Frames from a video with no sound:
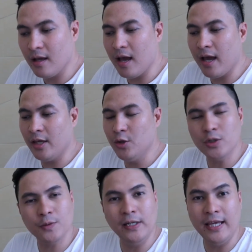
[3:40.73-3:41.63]
I
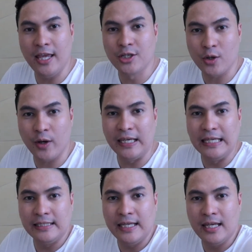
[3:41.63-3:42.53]
usually enjoy
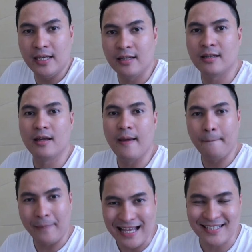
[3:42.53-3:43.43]
eating
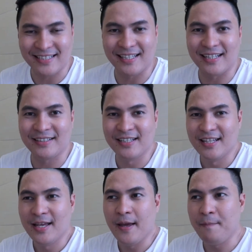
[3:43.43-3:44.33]
pasta,
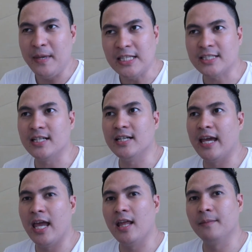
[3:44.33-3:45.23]
pizza,
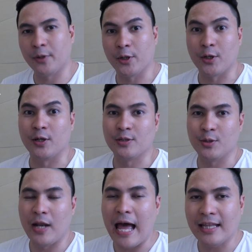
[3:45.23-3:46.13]
and burgers.
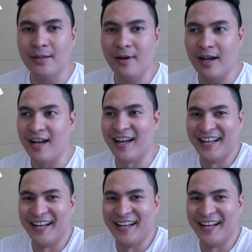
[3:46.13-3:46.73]
So, lahat ng mga